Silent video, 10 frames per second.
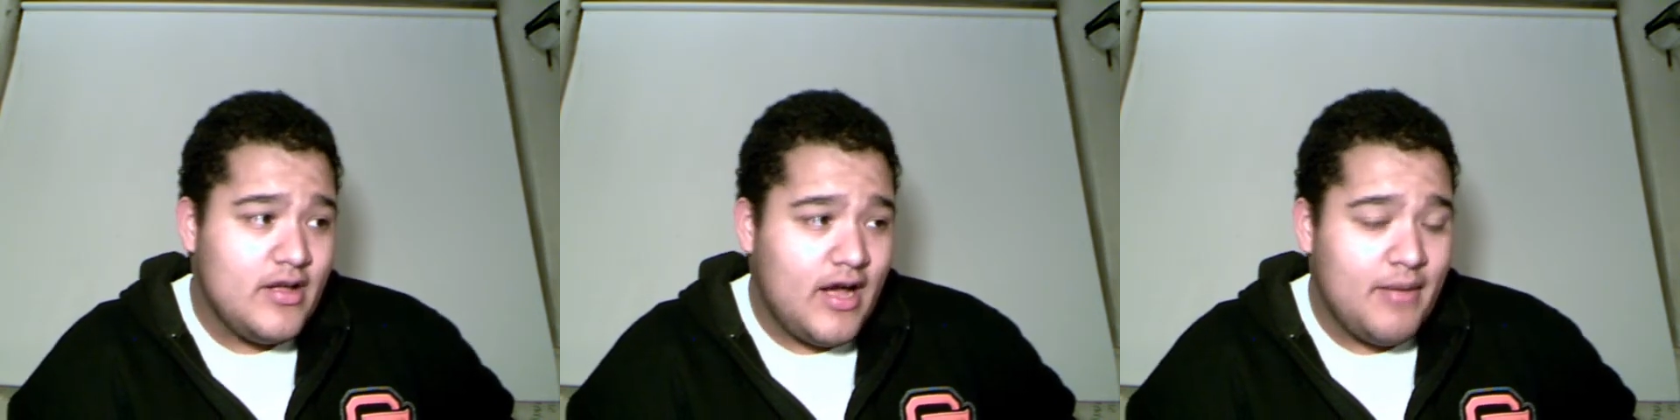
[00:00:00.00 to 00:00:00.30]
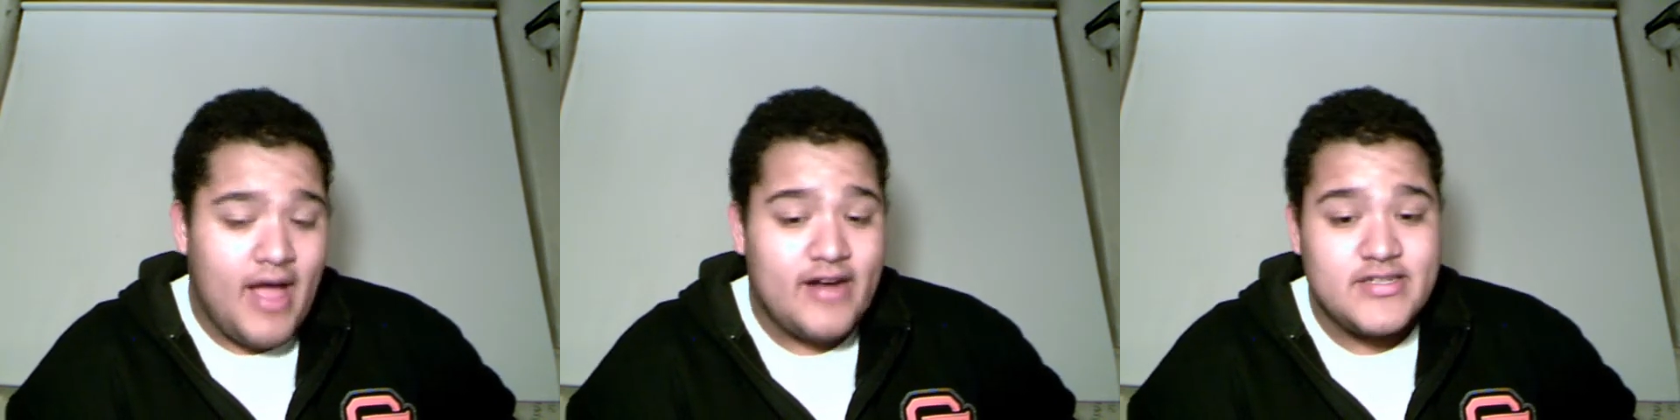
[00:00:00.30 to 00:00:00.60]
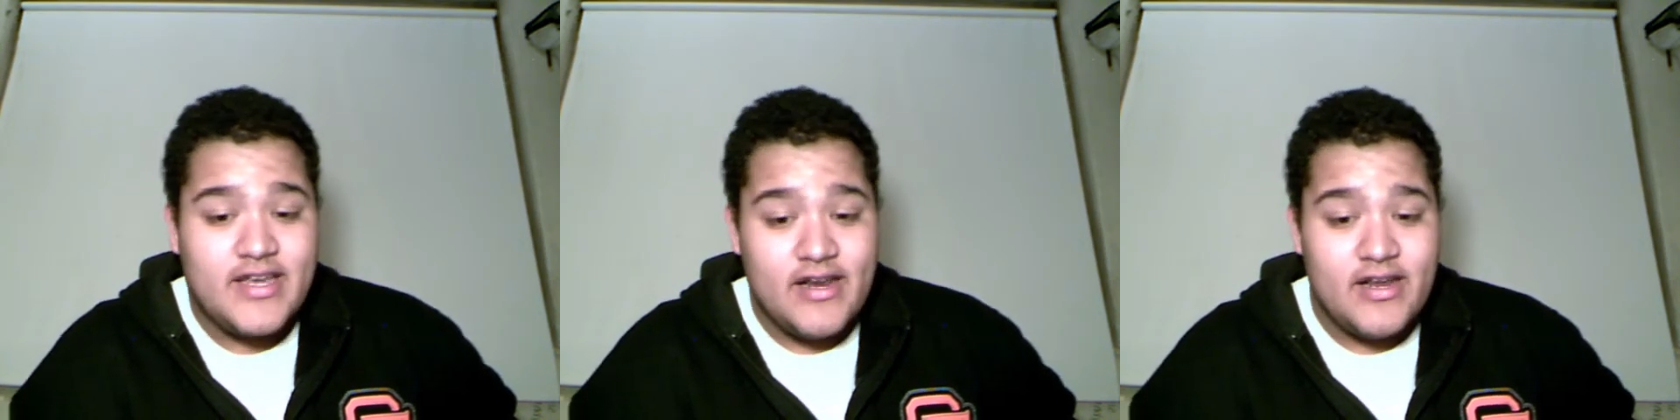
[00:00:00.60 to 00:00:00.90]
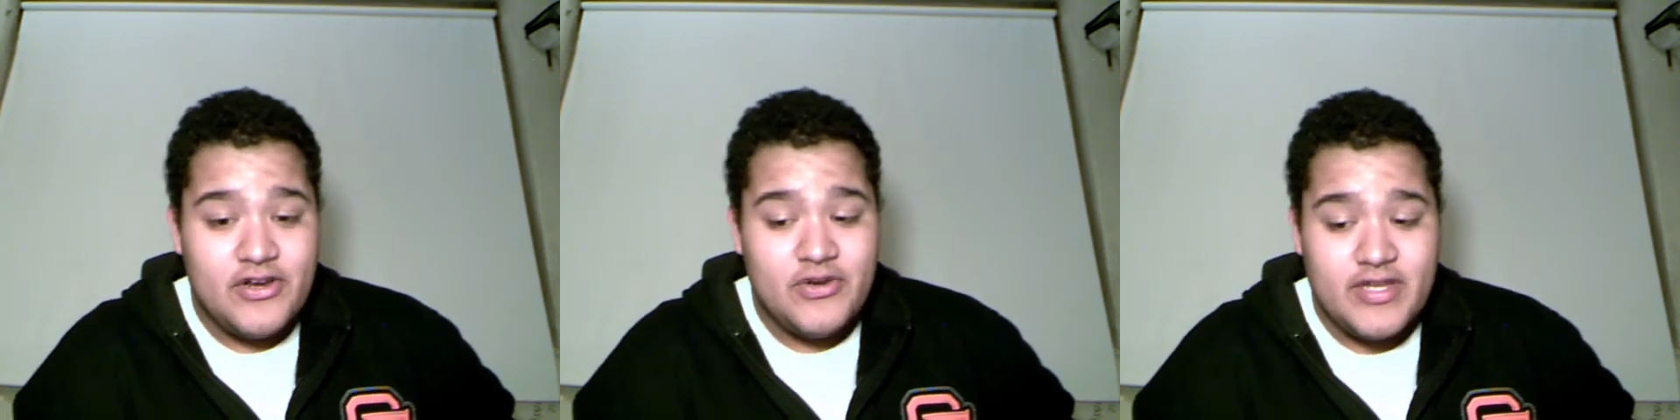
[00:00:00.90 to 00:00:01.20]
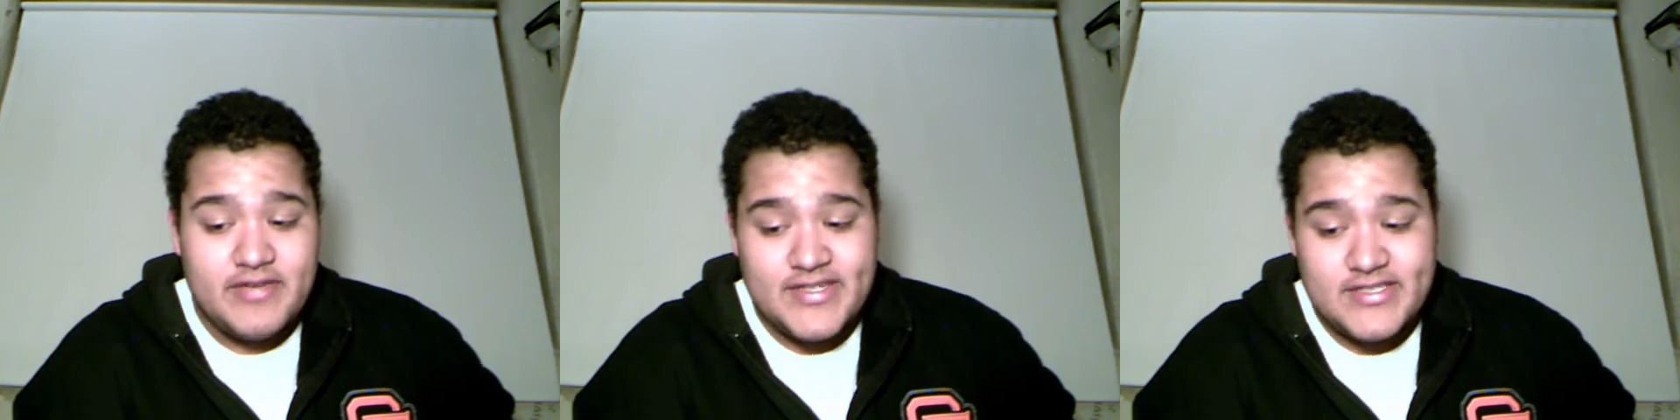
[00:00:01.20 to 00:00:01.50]
I'm actually getting a new
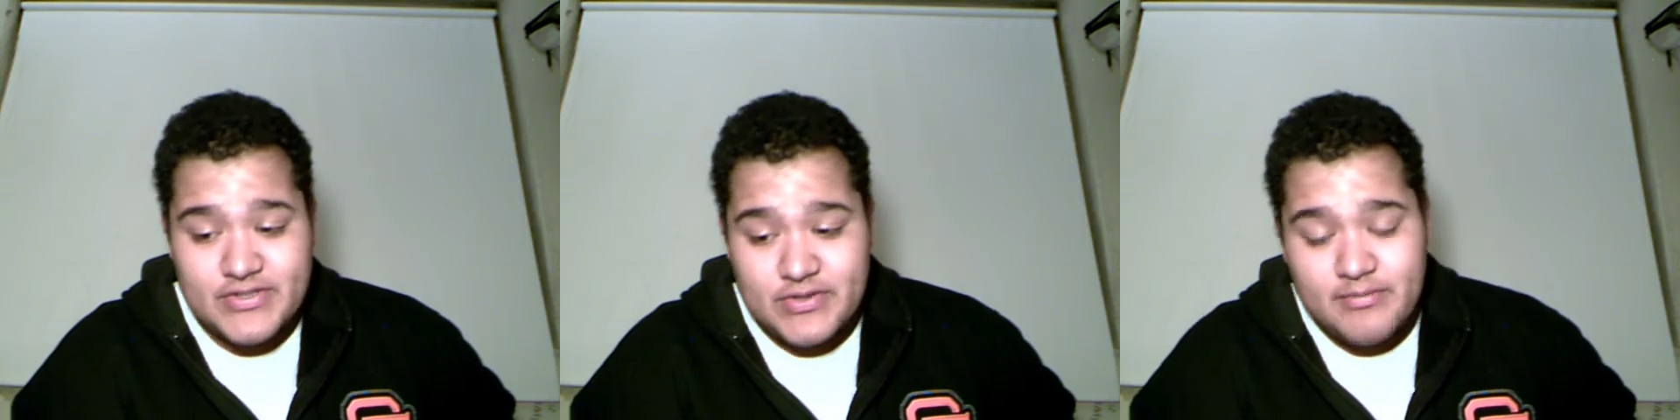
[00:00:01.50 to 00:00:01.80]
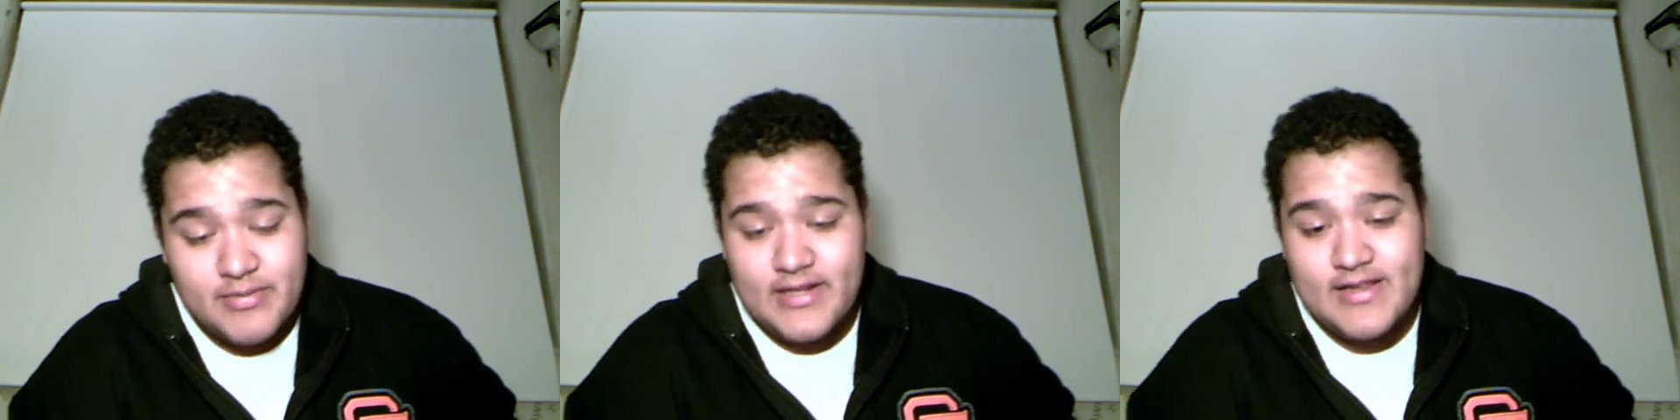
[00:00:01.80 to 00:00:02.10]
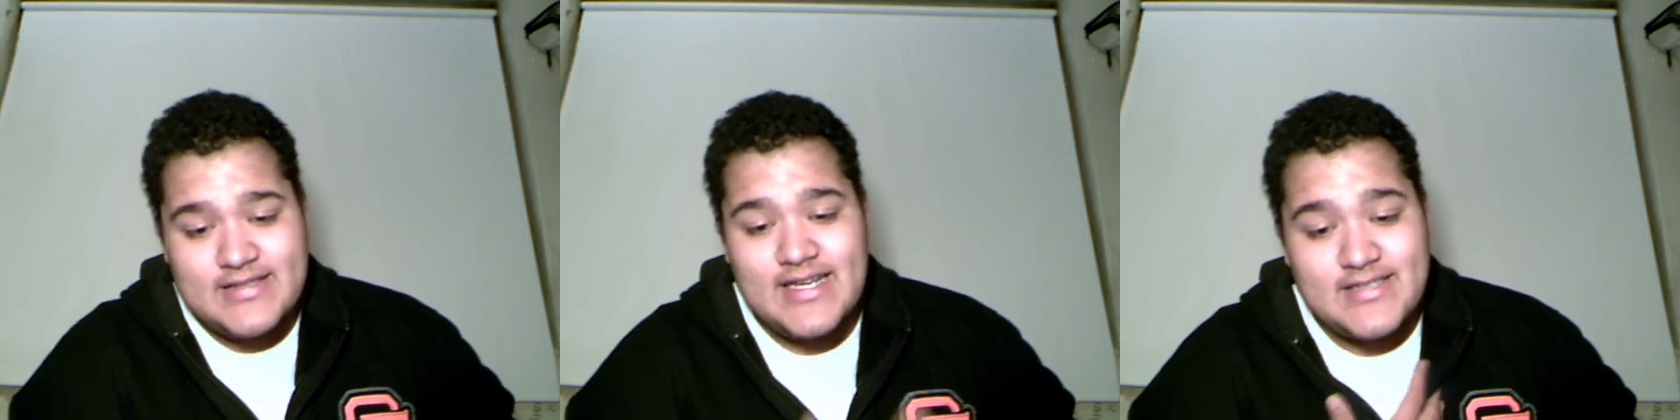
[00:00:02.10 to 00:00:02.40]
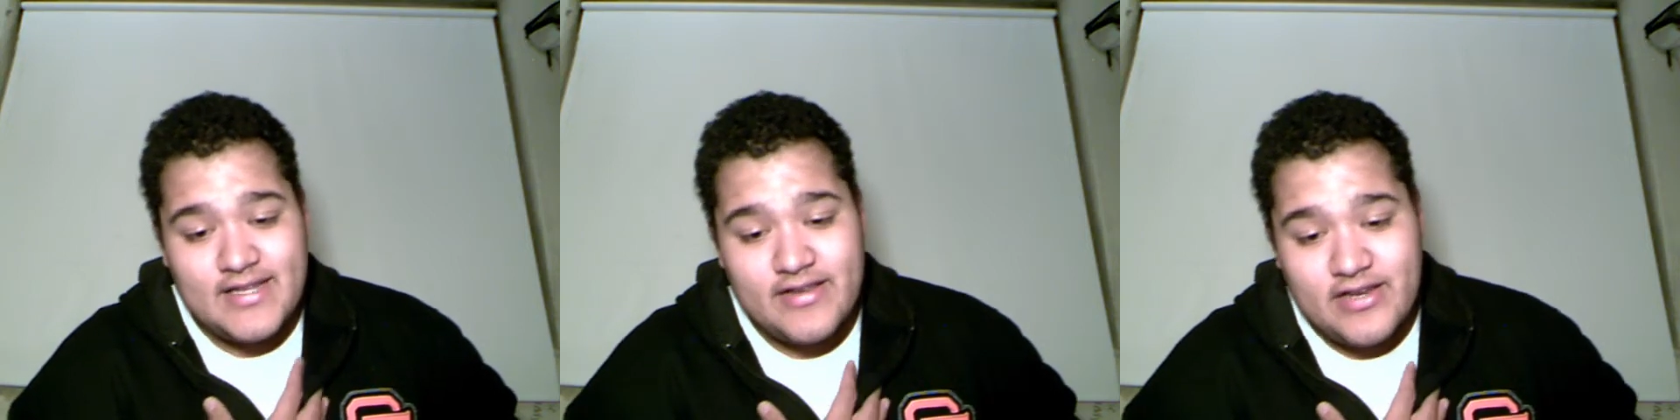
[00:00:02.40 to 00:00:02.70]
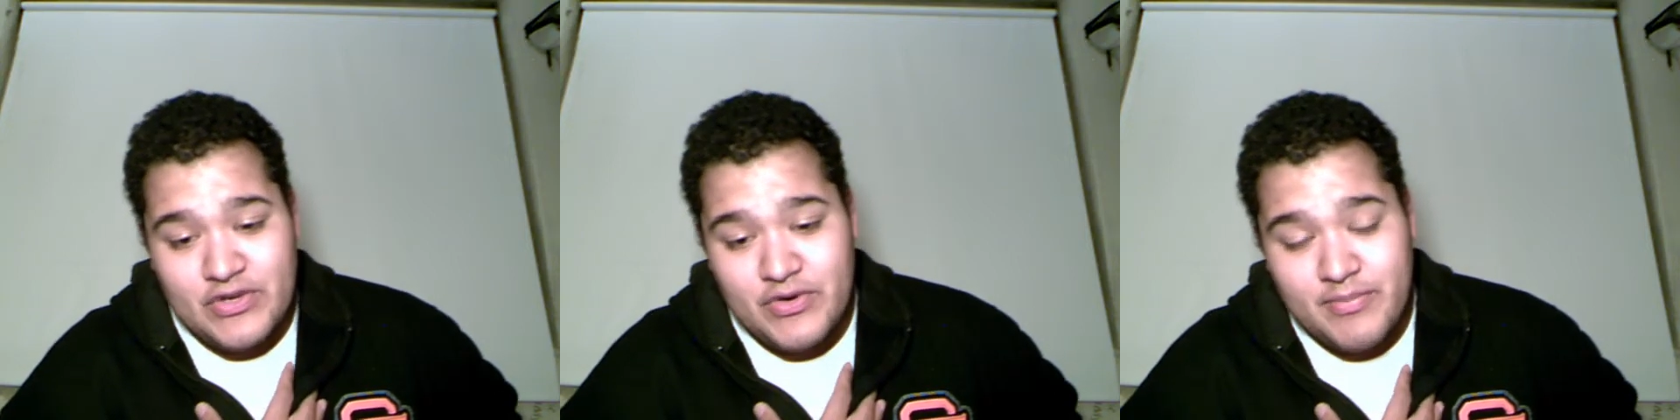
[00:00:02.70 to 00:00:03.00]
TV soon, but this has nothing
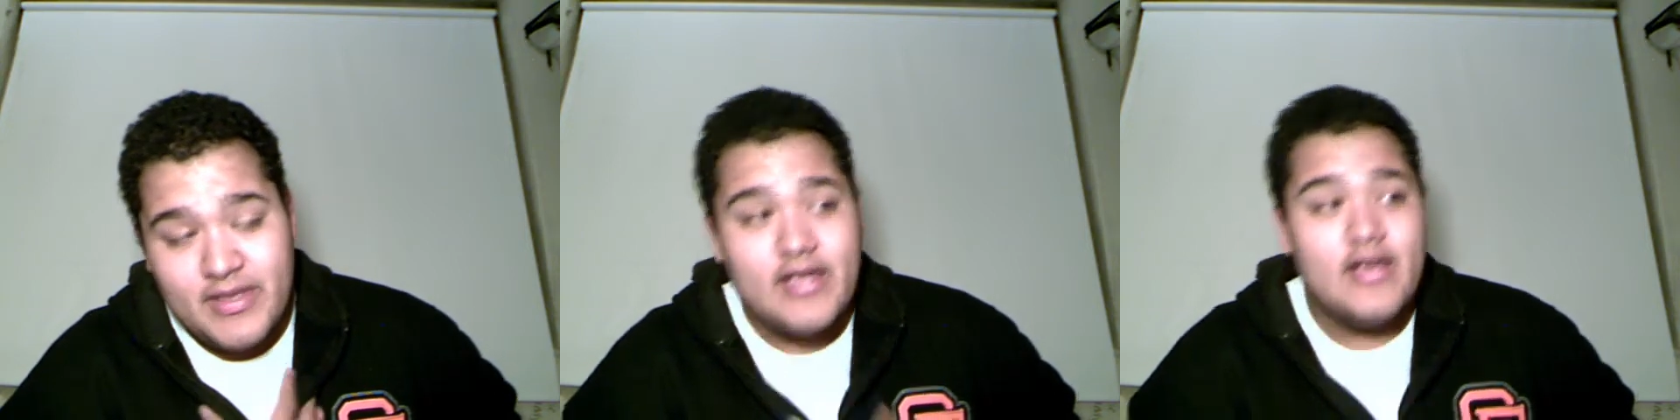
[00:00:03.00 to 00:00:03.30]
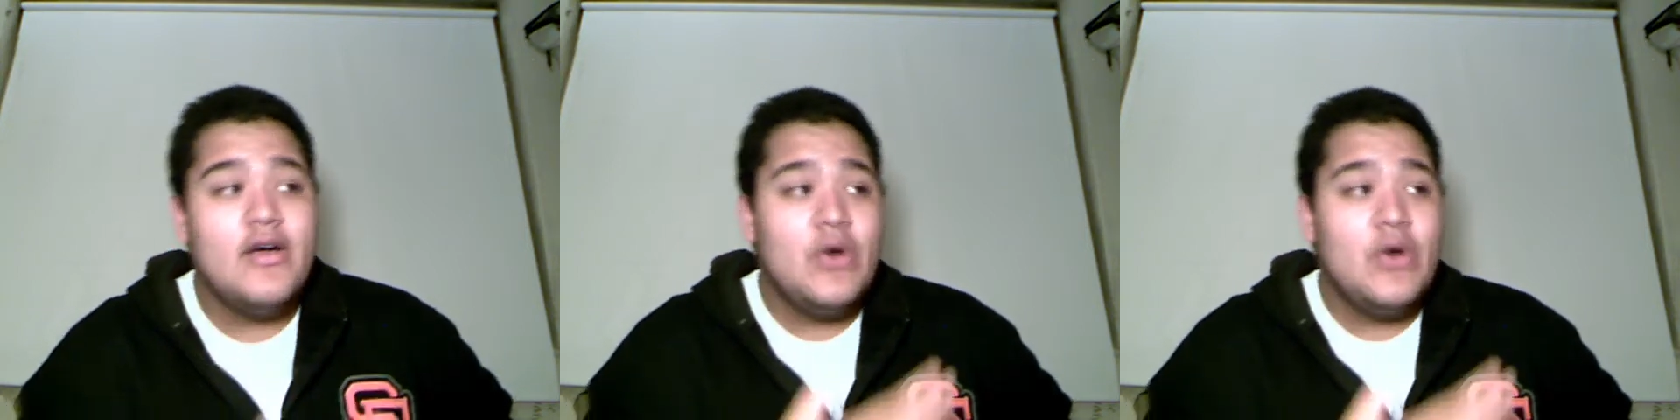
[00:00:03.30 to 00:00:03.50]
to do with me.